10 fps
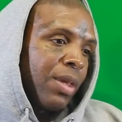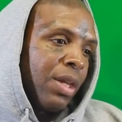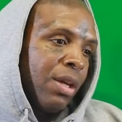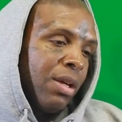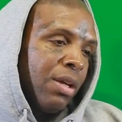
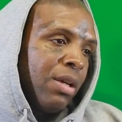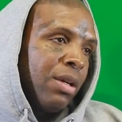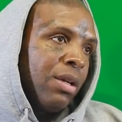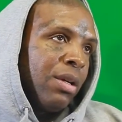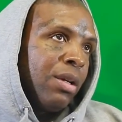remember you had
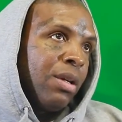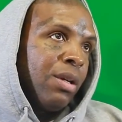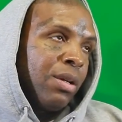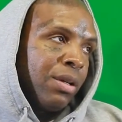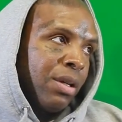Wayne on there.
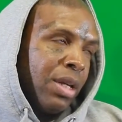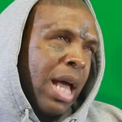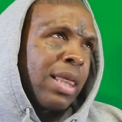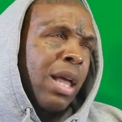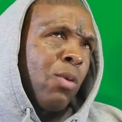
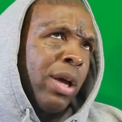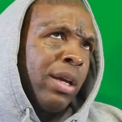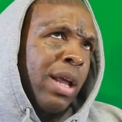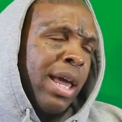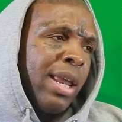Yeah, I think
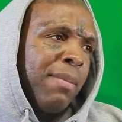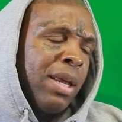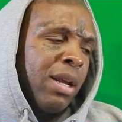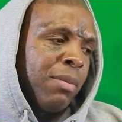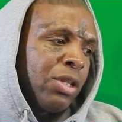Wayne. I had him
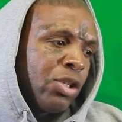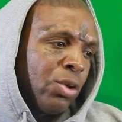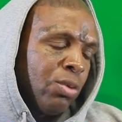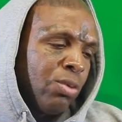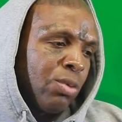in number
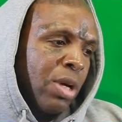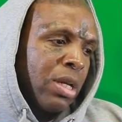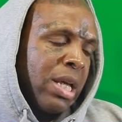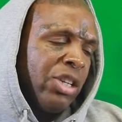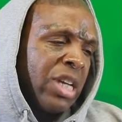2.
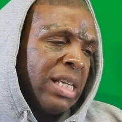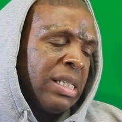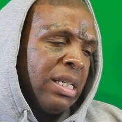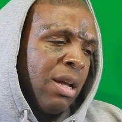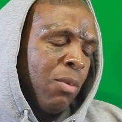
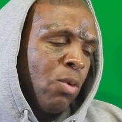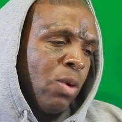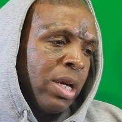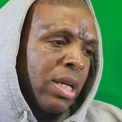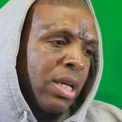Jay-Z number 1.